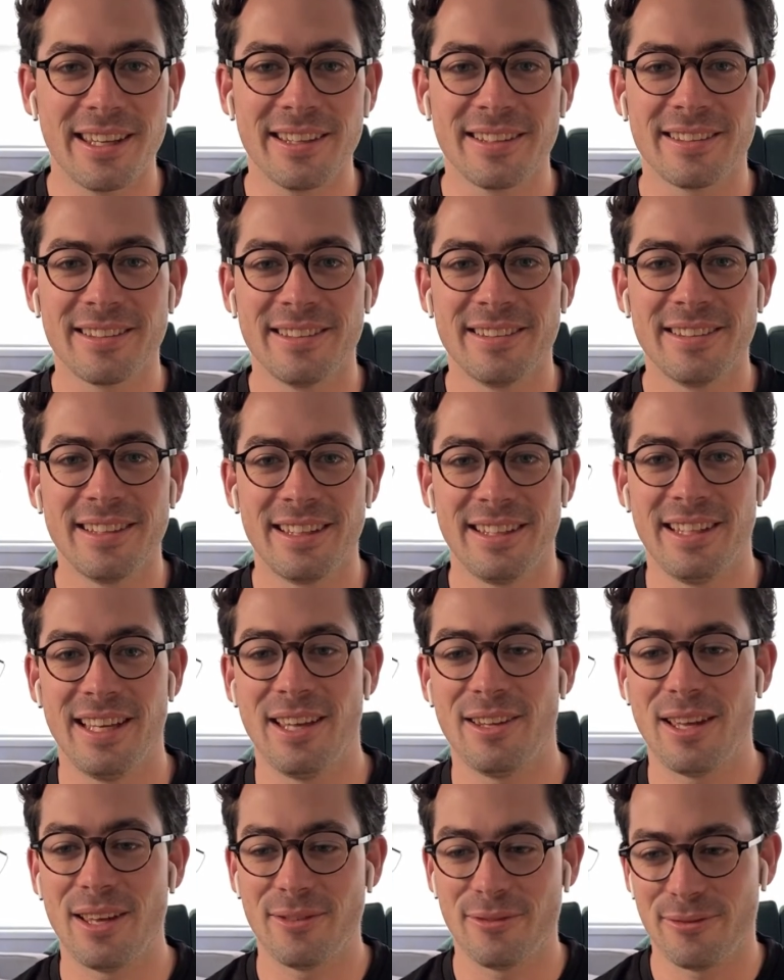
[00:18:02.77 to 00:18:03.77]
it
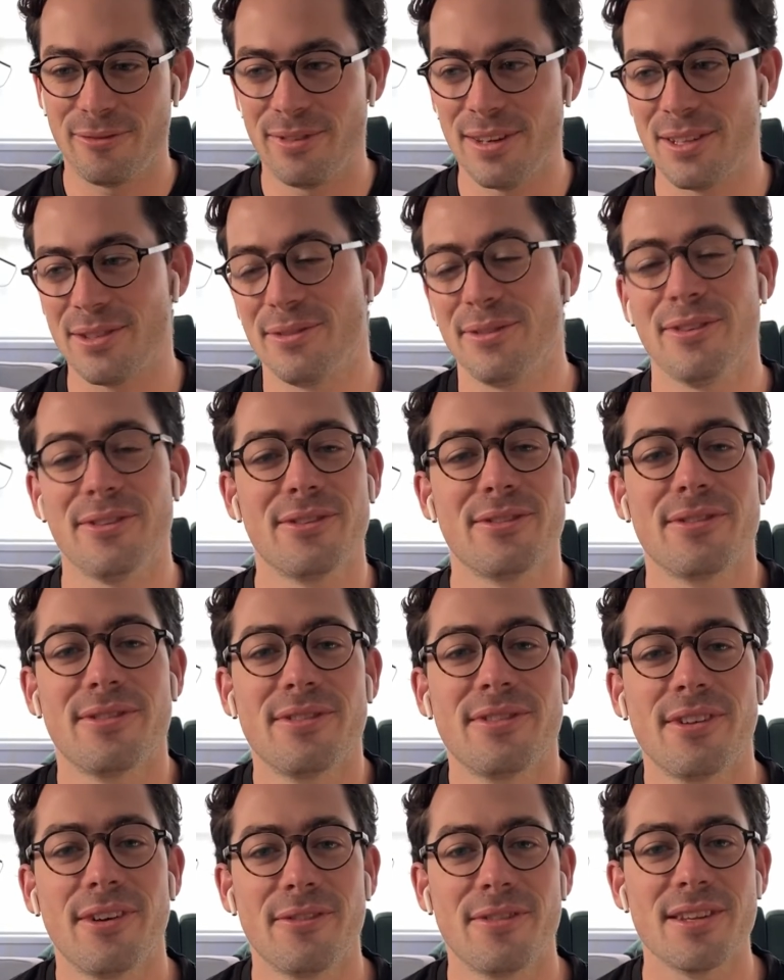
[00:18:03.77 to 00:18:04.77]
at Festival
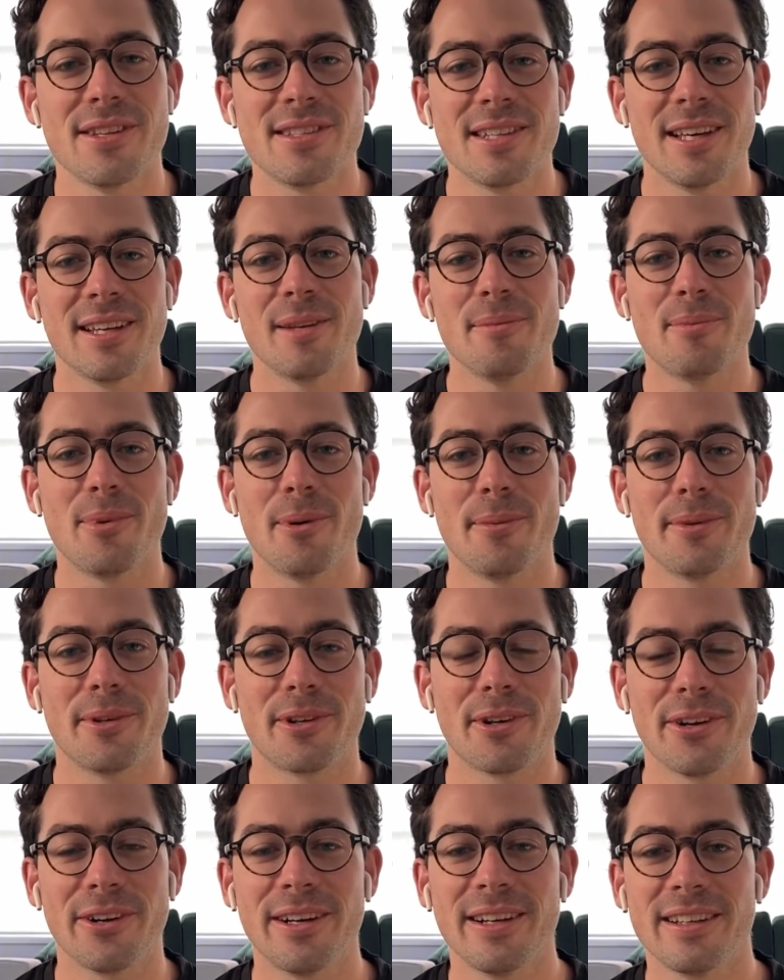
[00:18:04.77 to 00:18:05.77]
of the Sun in Port
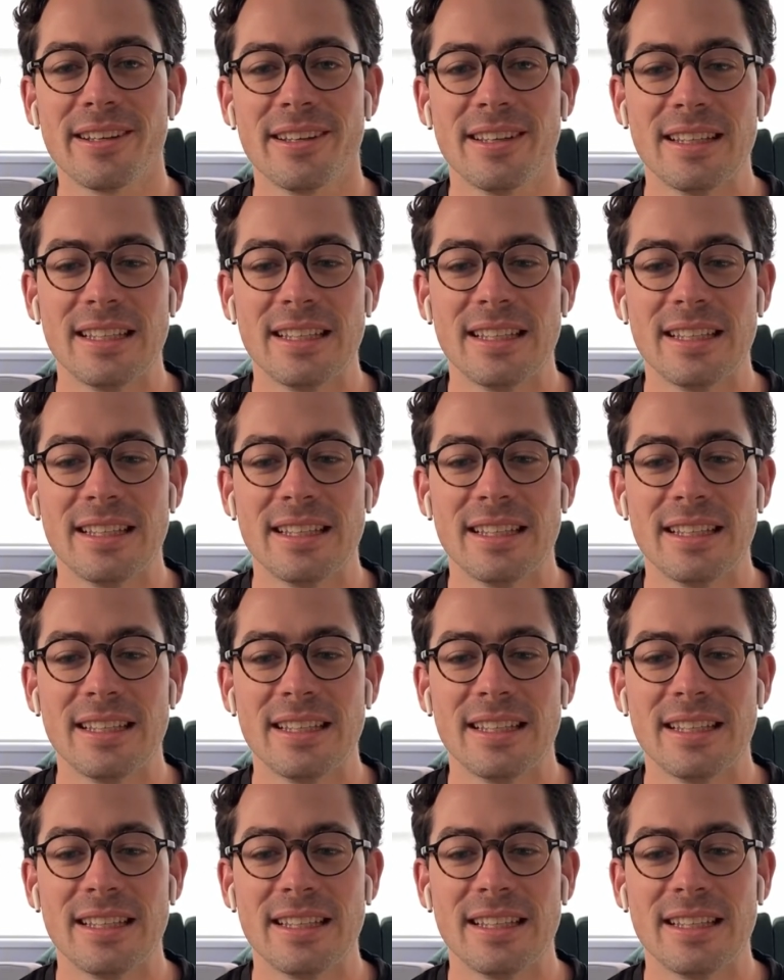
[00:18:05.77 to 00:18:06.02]
Macquarie.